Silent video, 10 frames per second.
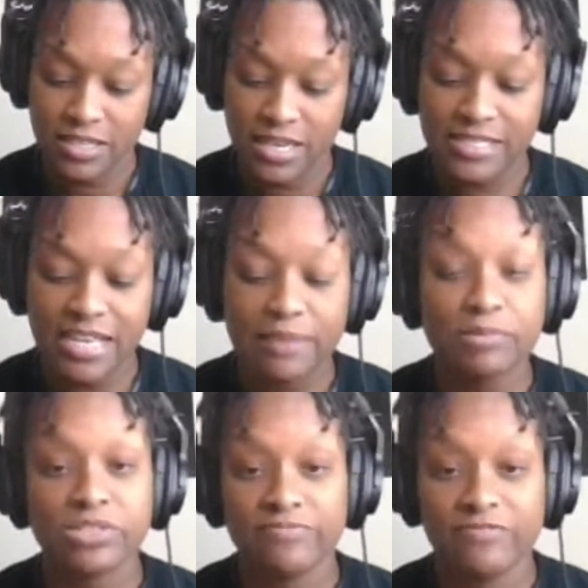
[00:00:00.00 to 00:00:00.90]

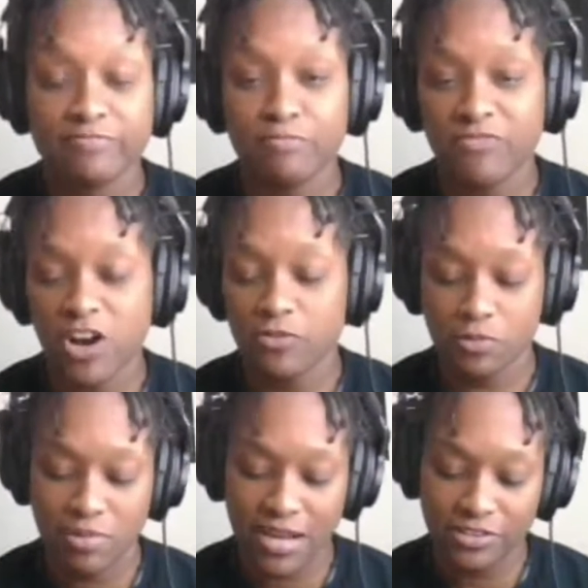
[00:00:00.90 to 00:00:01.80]
Examples of verbal
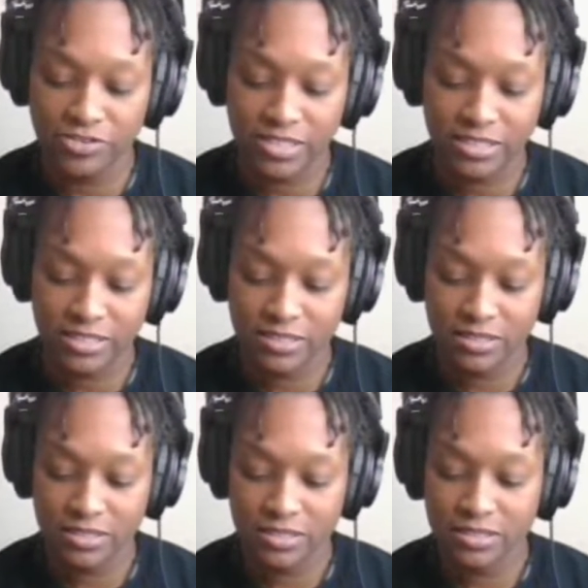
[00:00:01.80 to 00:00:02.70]
boundaries.
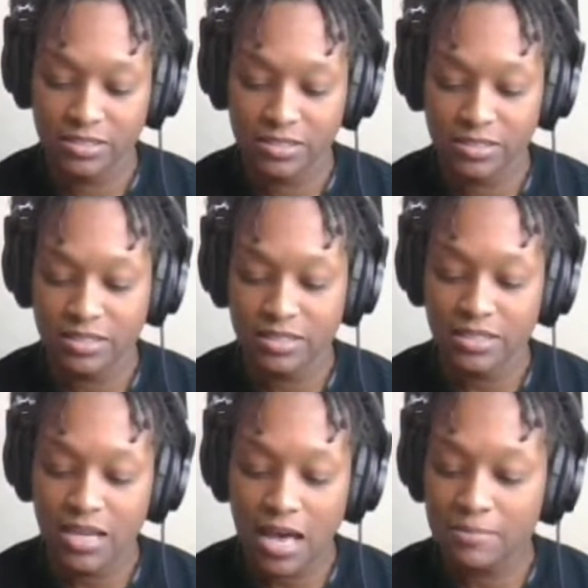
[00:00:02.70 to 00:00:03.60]

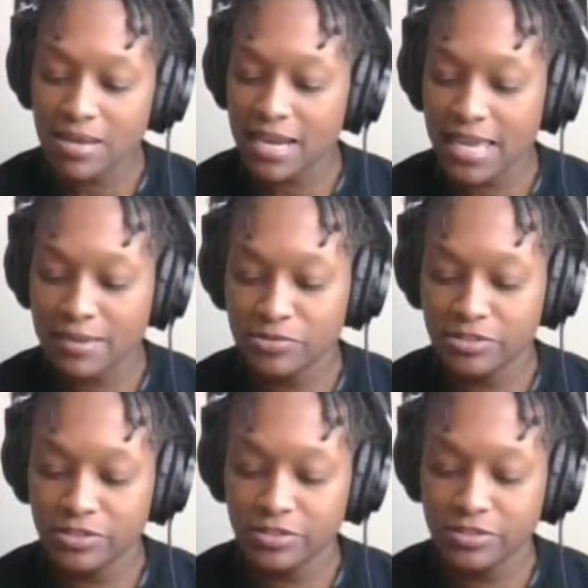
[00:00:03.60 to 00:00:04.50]
I'm not able
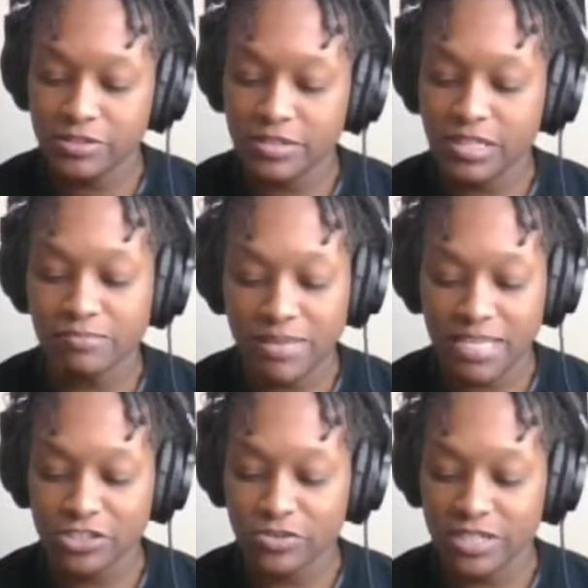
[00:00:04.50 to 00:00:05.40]
to
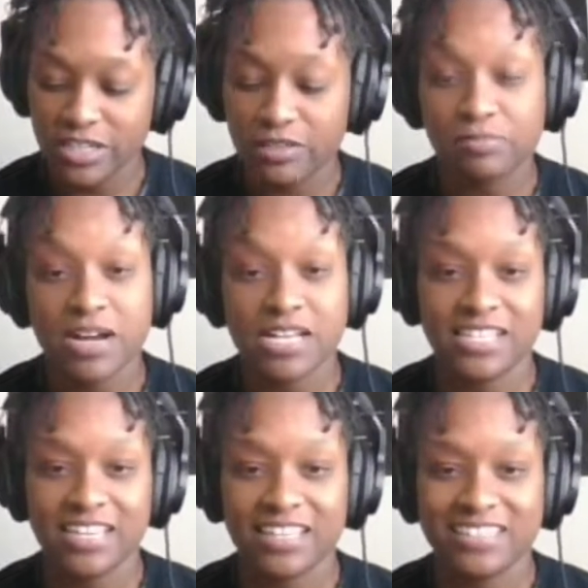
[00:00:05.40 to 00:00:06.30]
commit to another
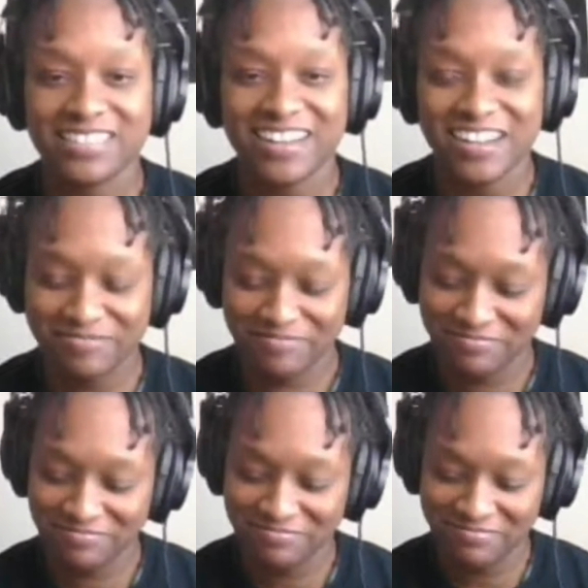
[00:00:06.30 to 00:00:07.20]
project at this time.
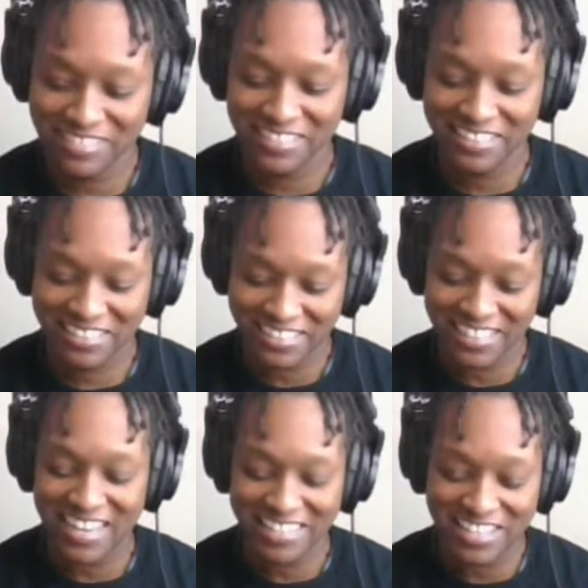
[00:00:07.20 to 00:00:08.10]
I
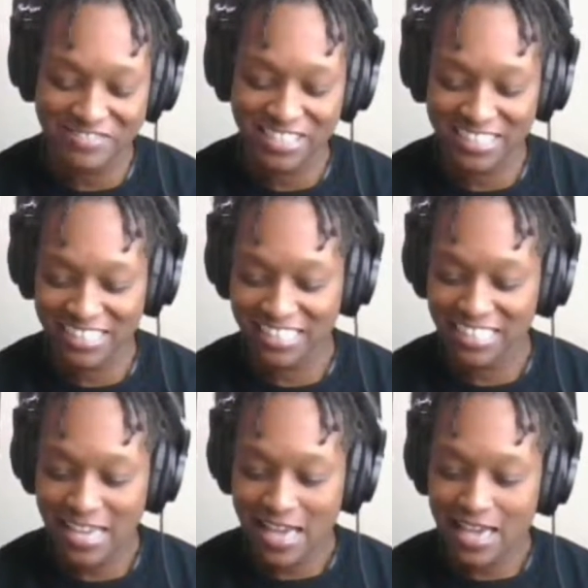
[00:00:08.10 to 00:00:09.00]
like that one.
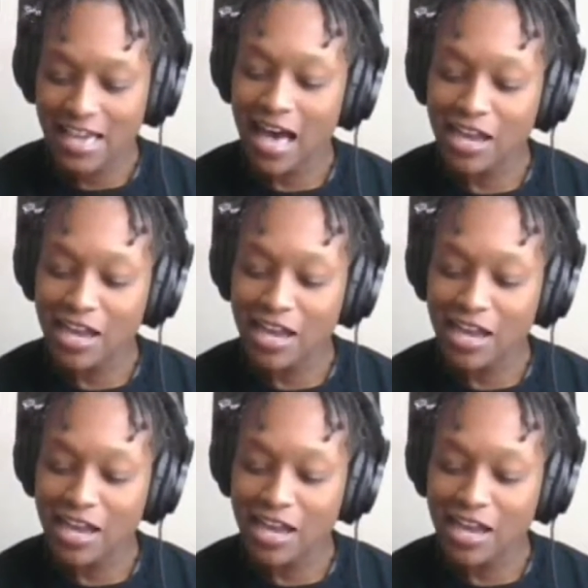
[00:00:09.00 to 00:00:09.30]
I